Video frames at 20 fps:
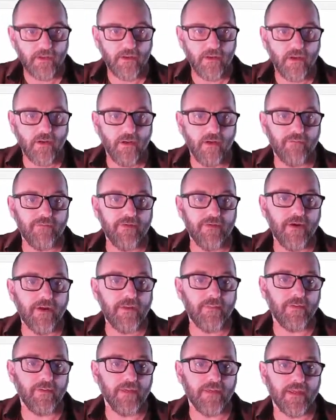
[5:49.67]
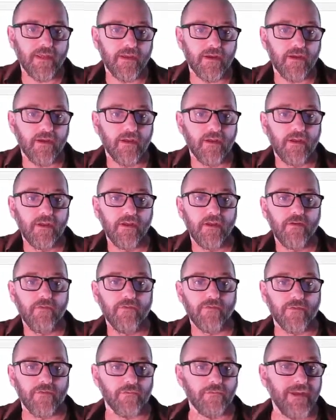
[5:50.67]
a variable here
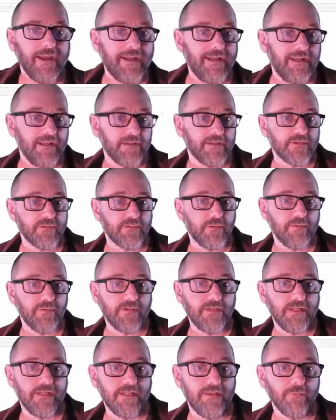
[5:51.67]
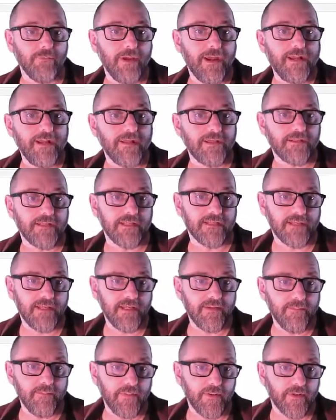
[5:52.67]
for the radius. We would need the radius as
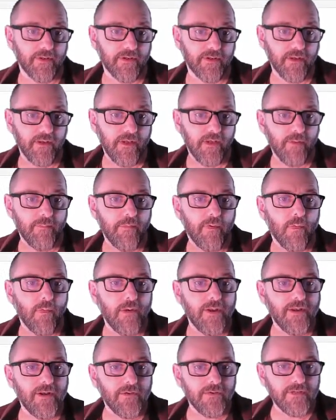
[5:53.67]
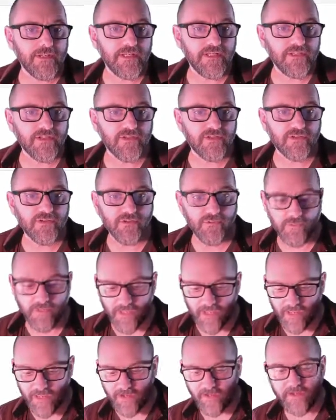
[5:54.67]
input, but we don't need to do
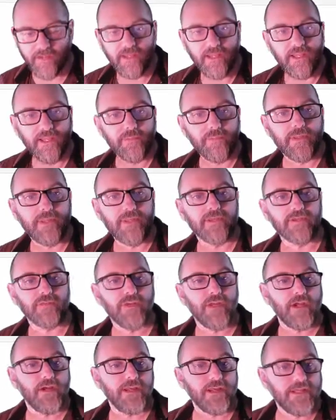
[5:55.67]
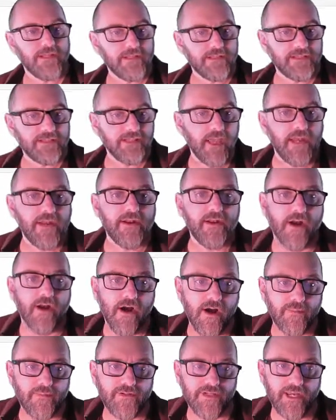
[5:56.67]
that because we are inside an
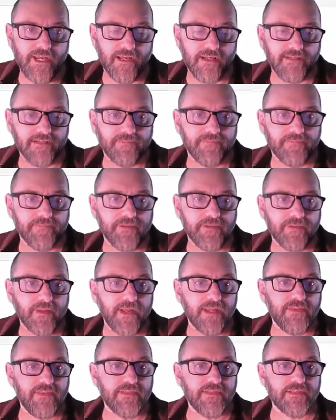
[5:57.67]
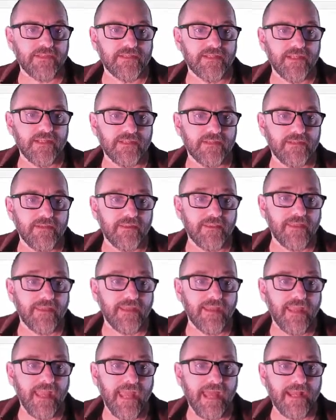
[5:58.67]
object. Okay, this
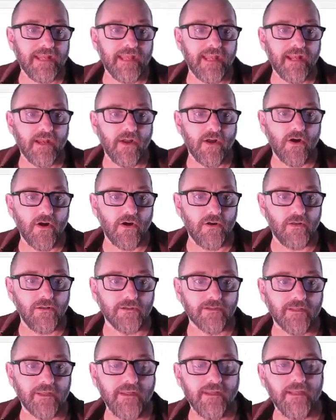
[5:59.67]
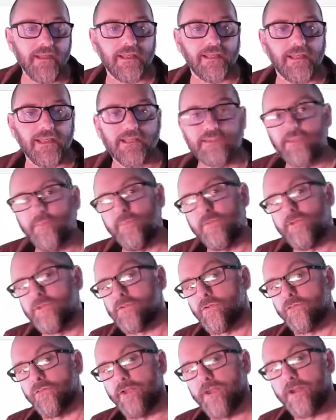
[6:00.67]
thing can't get called unless somebody's
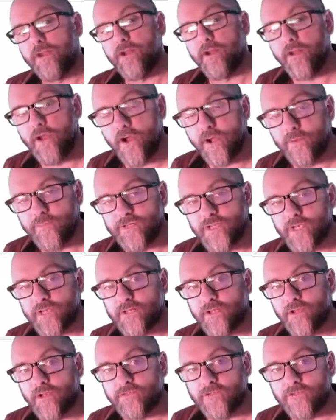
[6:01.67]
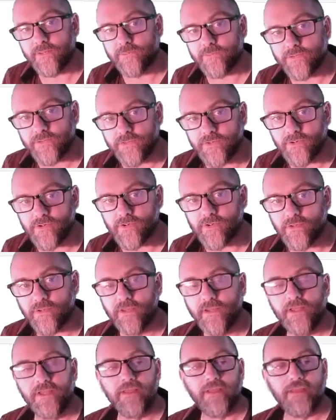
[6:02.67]
created an object type
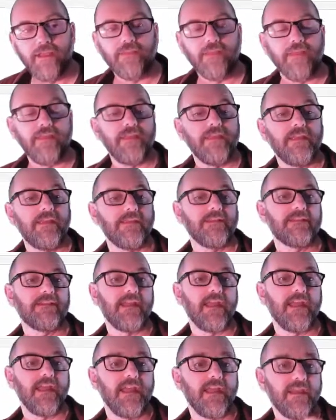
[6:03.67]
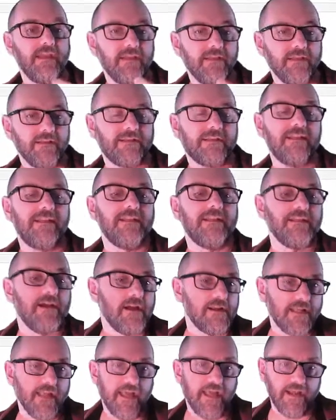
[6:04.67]
circle, and then they can say
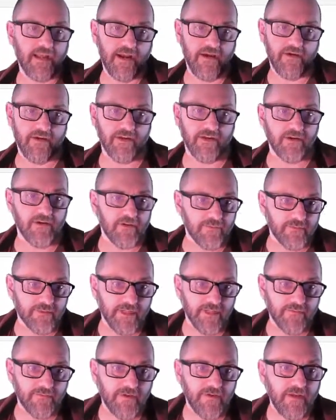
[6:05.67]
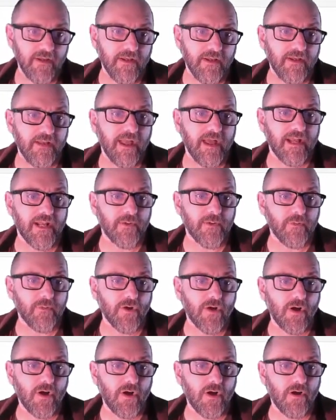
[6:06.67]
c.getArea or whatever, and it will
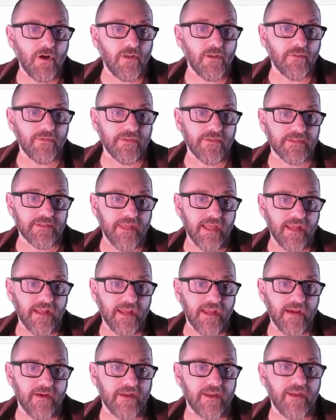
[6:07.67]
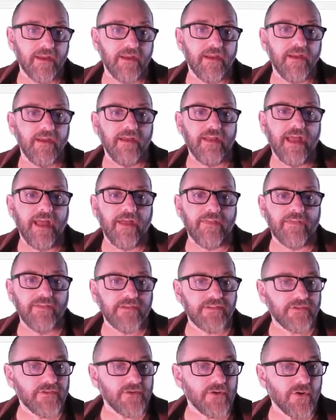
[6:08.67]
call this getArea, and
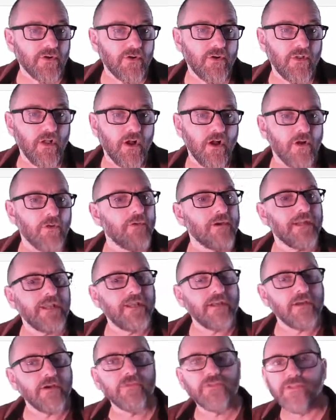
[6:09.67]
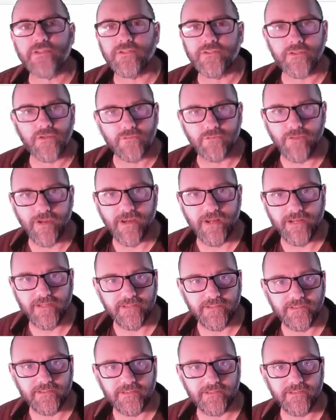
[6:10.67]
this circle already knows its own
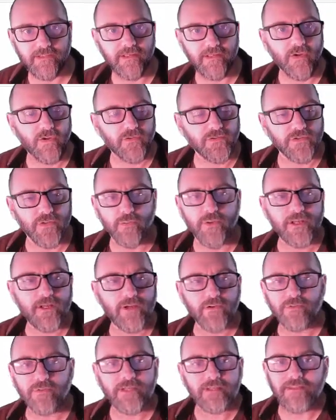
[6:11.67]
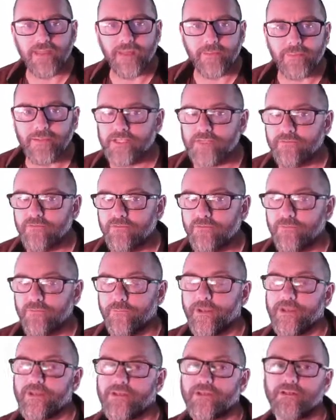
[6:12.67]
radius. So we don't need that piece of
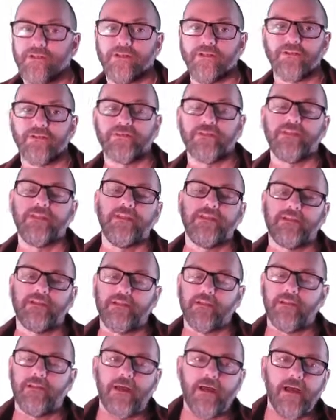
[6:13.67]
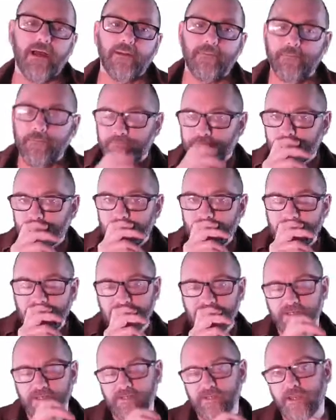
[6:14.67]
information, and you'll see this a lot
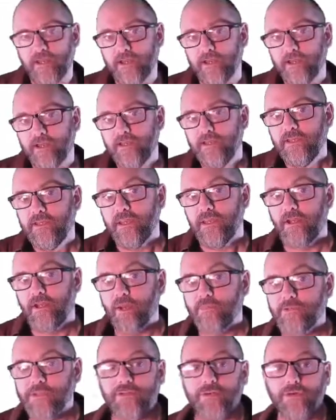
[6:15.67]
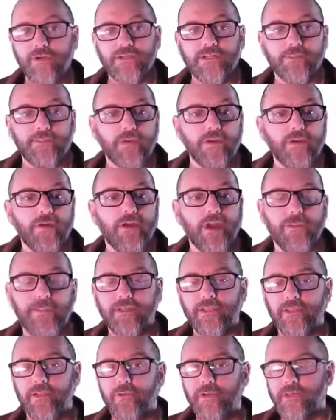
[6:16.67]
in object-oriented
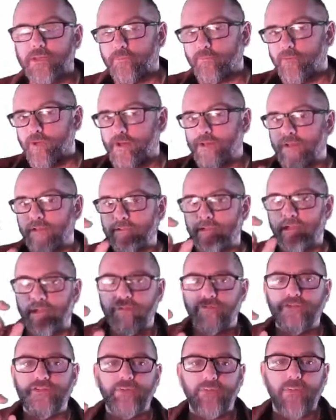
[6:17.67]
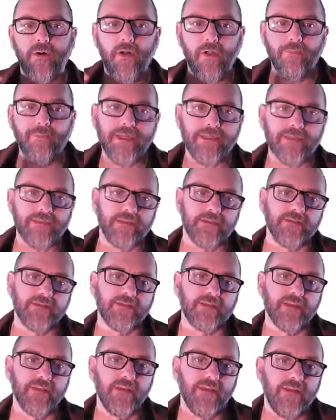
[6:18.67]
programming. You end up writing a lot of small
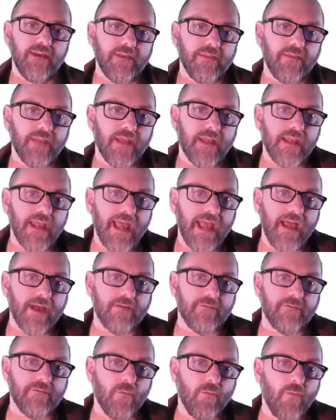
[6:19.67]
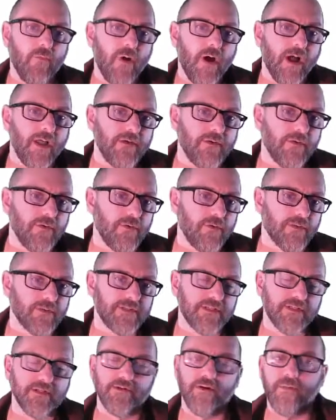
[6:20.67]
methods that have 1 or
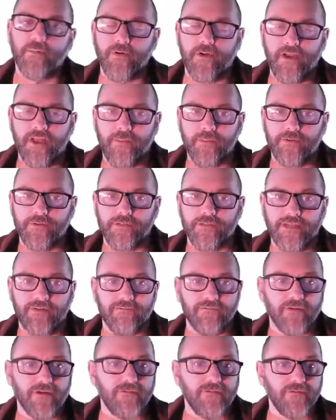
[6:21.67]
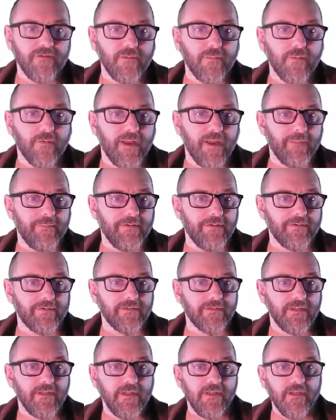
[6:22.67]
0 parameters, have very few
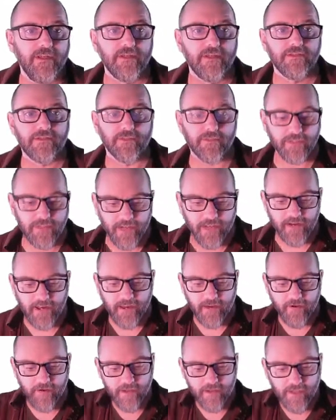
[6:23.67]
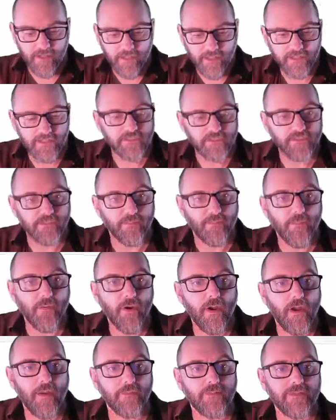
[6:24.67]
parameters. So getArea is just a
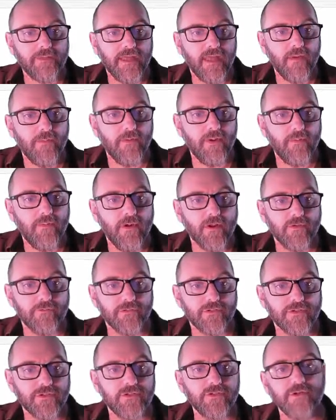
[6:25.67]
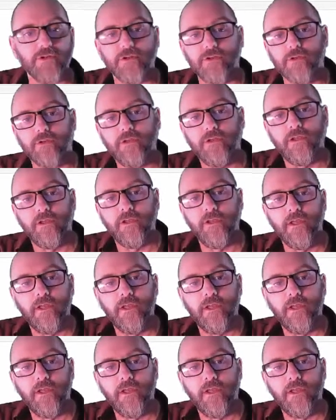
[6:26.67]
prompt that we want to return.